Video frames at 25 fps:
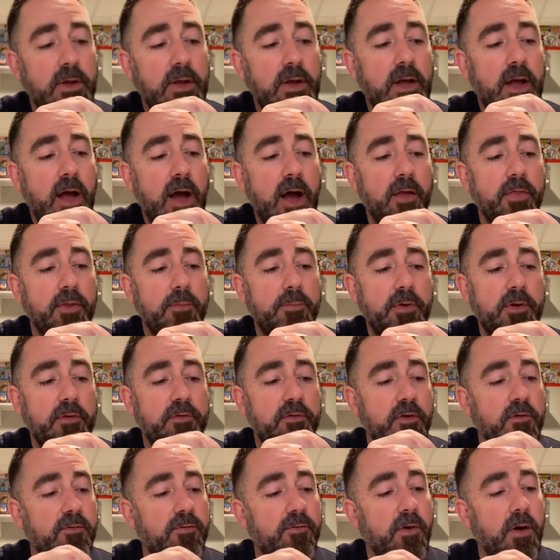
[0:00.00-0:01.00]
on the
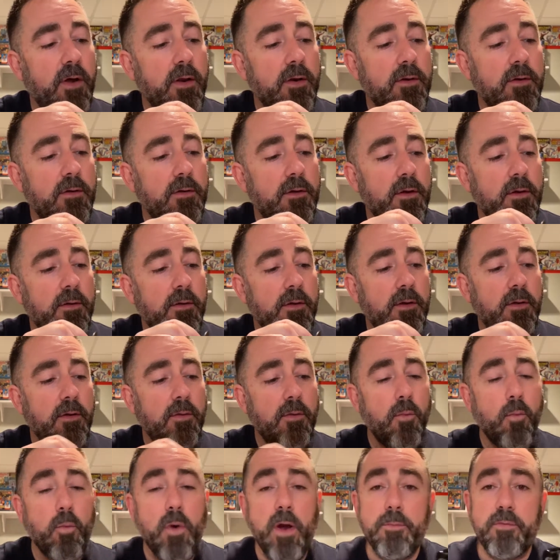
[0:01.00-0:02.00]
PCFun
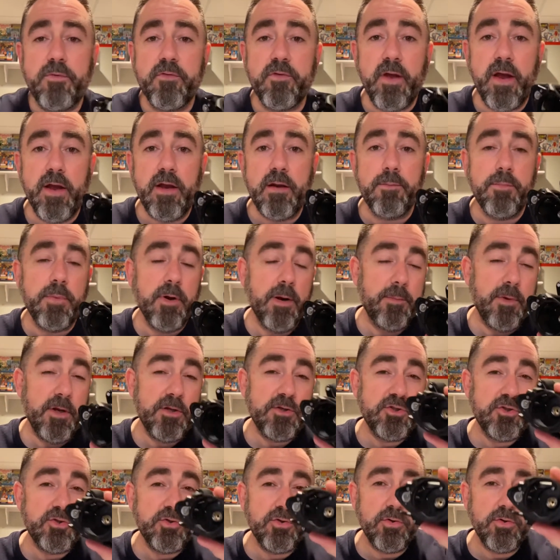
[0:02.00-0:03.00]
website, but I'm not sure